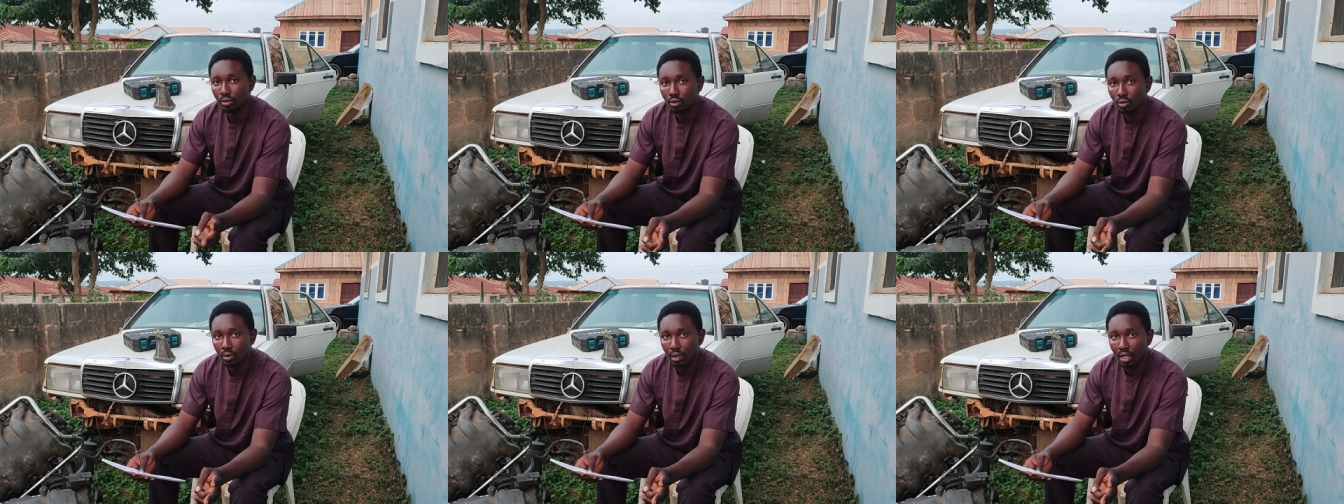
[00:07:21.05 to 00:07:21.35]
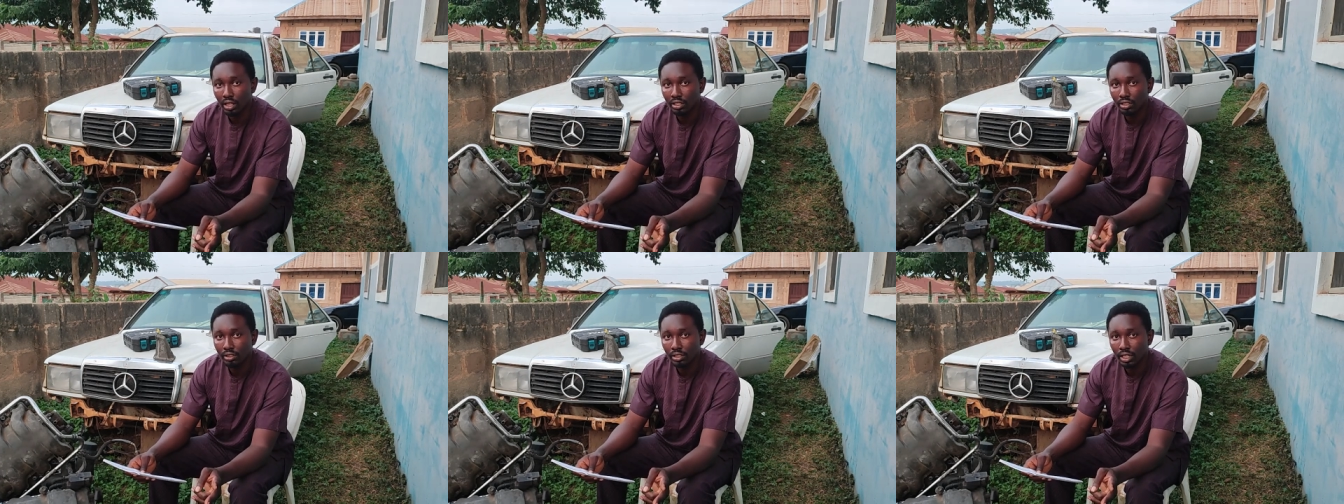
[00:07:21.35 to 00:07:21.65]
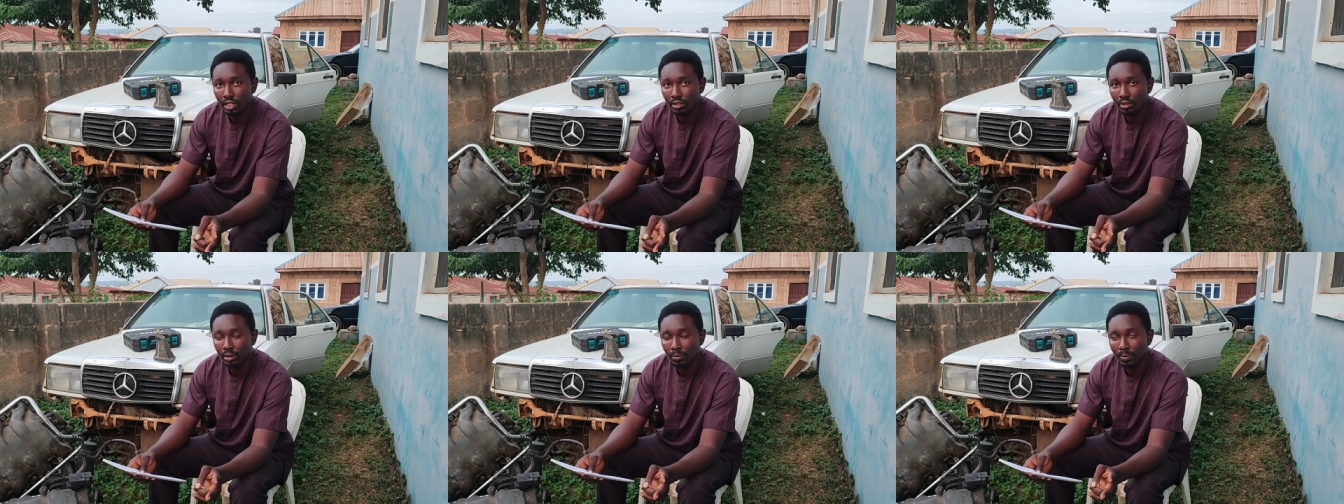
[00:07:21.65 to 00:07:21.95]
dual
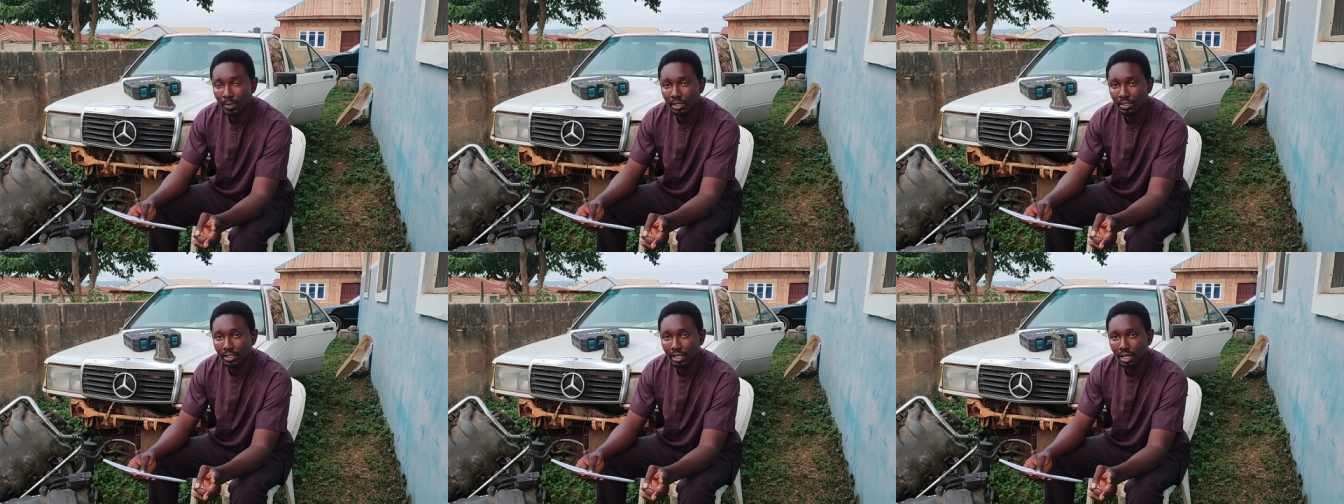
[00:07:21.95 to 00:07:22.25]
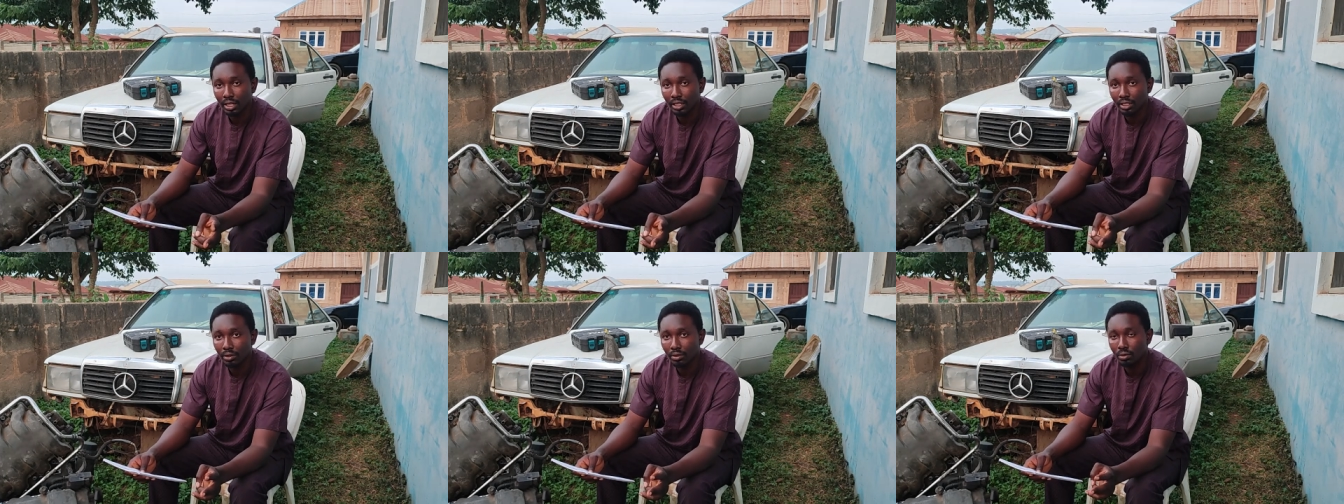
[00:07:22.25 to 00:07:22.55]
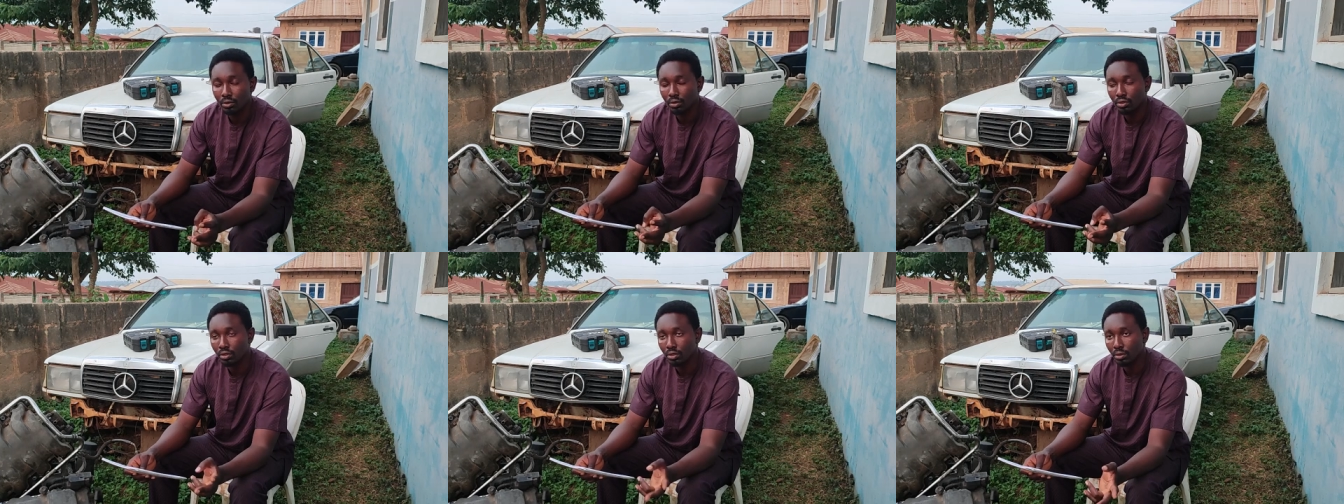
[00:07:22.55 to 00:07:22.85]
injector per channel
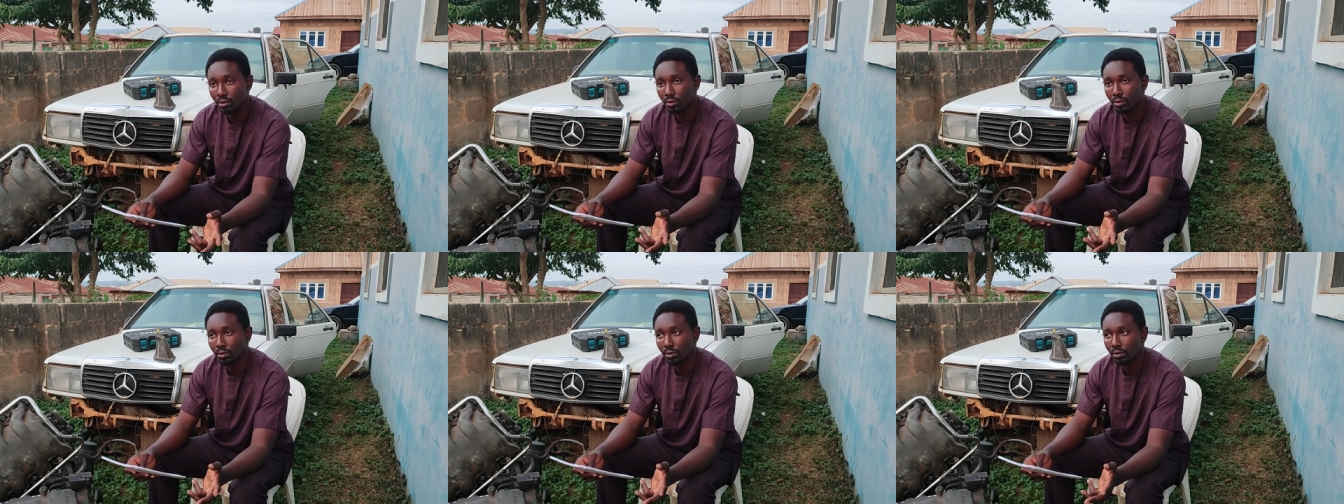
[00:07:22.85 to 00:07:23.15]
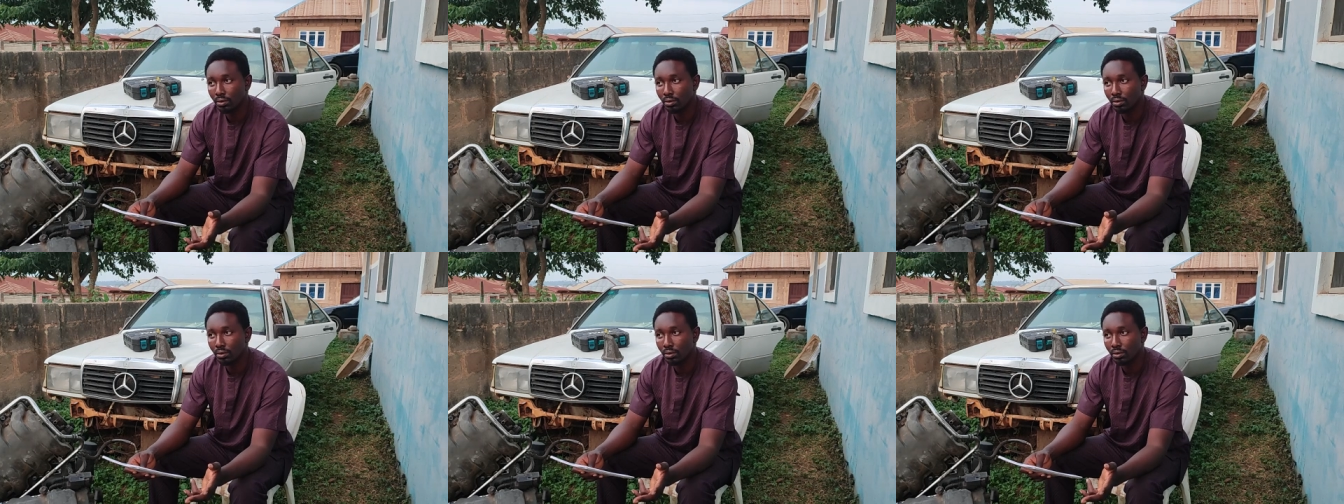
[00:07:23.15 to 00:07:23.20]
so